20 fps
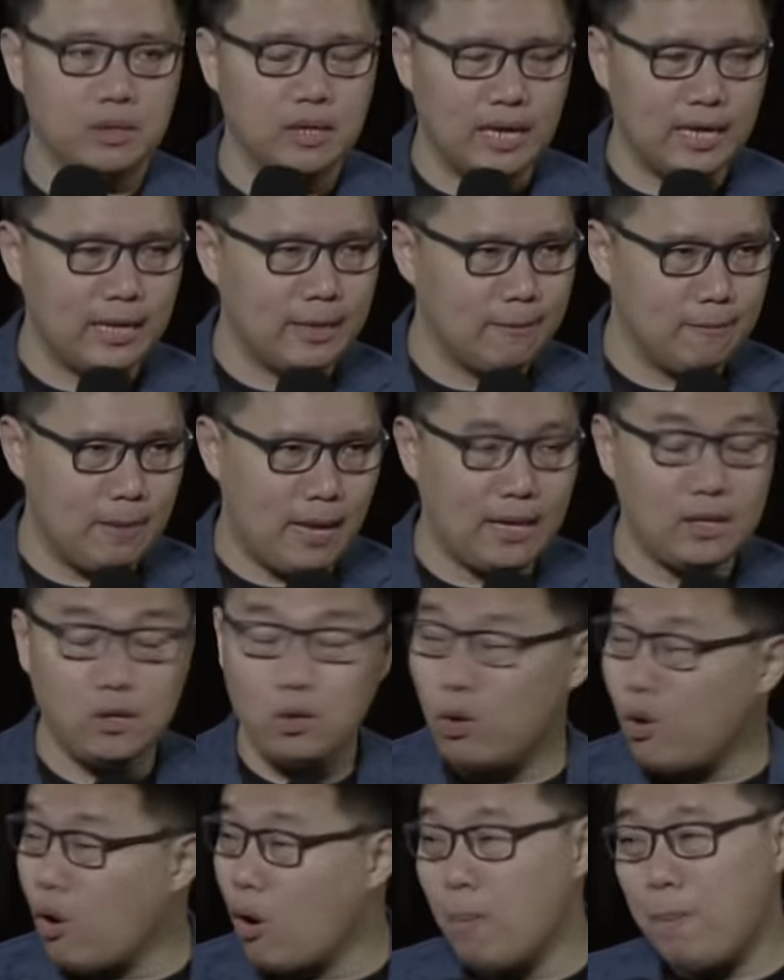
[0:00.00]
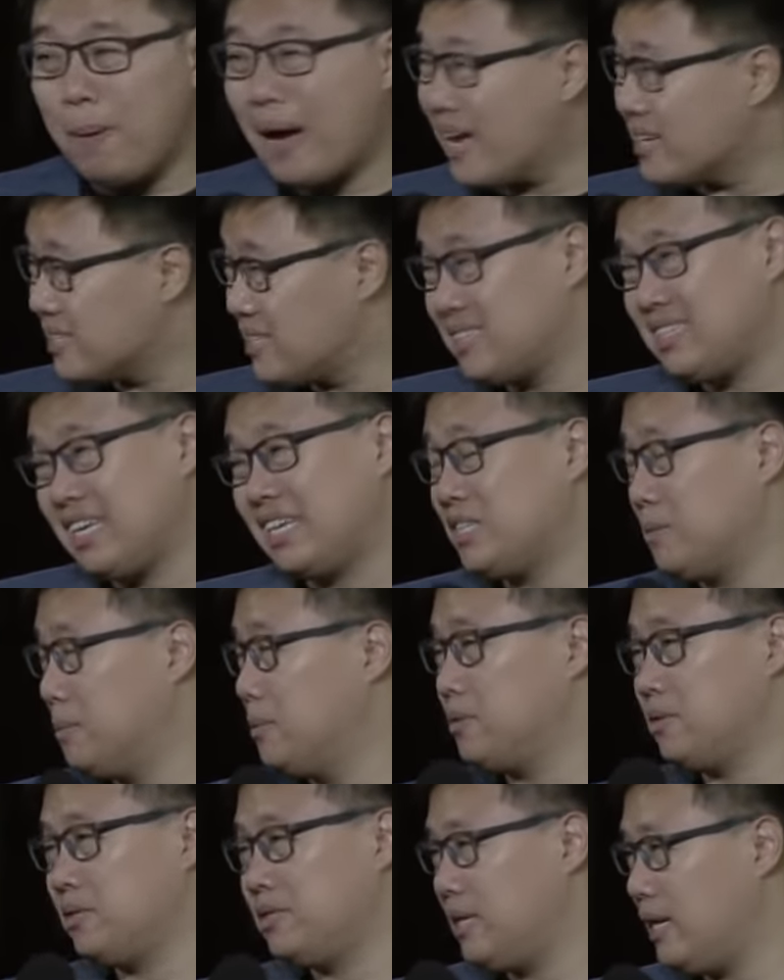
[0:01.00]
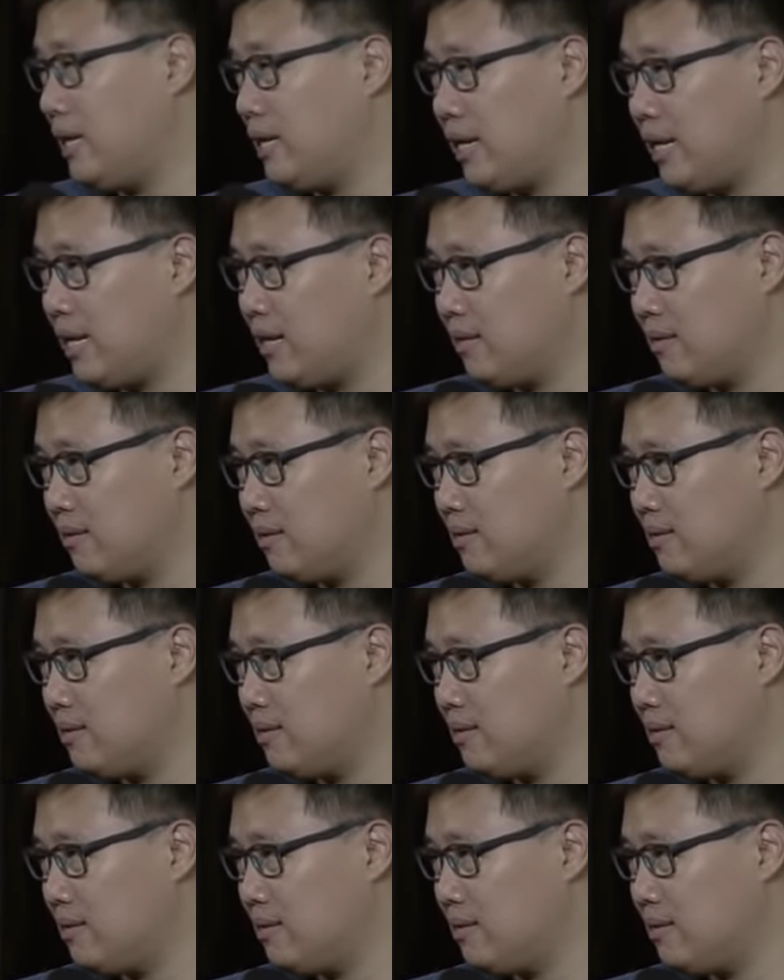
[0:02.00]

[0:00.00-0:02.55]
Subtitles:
Like, I know all pastors are supposed to say that,